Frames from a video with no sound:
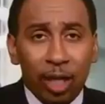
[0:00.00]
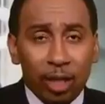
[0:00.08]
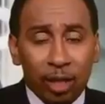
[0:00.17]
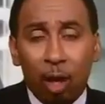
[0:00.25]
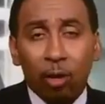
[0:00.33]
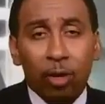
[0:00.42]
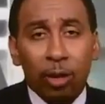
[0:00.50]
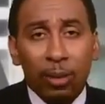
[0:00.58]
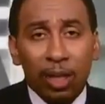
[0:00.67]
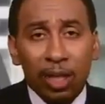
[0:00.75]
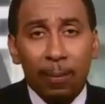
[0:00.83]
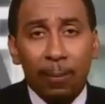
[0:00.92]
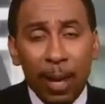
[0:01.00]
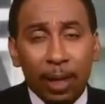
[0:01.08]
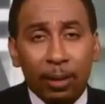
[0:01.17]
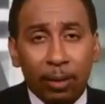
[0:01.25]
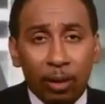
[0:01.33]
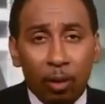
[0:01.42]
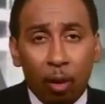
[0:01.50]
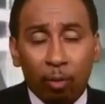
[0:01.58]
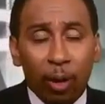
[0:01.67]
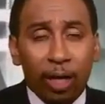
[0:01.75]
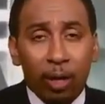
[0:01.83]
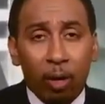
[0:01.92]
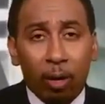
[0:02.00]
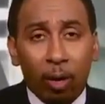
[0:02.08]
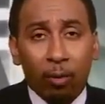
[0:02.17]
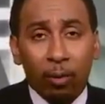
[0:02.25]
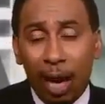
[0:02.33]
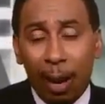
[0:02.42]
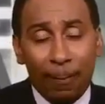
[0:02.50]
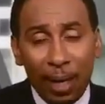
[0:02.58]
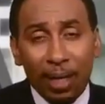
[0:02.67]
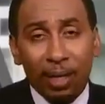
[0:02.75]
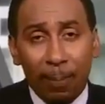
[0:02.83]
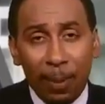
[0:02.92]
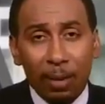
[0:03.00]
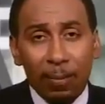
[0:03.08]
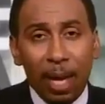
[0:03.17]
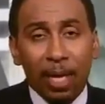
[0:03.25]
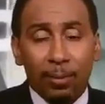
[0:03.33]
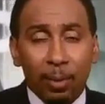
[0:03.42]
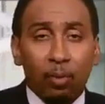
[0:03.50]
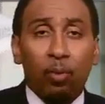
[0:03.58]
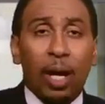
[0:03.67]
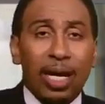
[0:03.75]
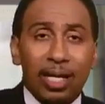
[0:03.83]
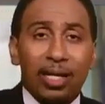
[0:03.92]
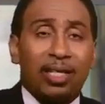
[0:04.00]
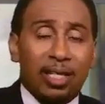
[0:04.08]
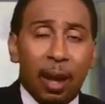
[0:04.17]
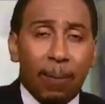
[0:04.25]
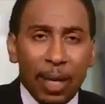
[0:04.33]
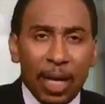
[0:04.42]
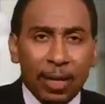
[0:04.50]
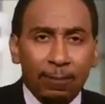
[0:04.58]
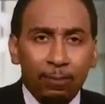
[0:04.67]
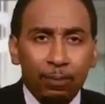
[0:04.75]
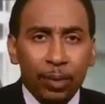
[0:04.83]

is ultimately better or ready, or, or not better than Peyton Manning, but ready to step in